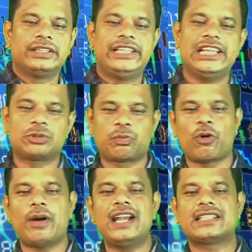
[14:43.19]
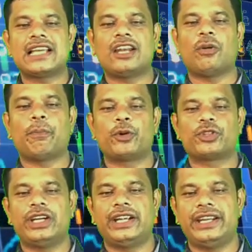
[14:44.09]
this provides an
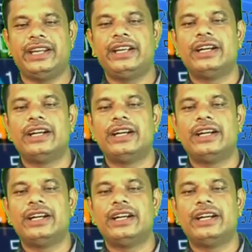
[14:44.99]
opportunity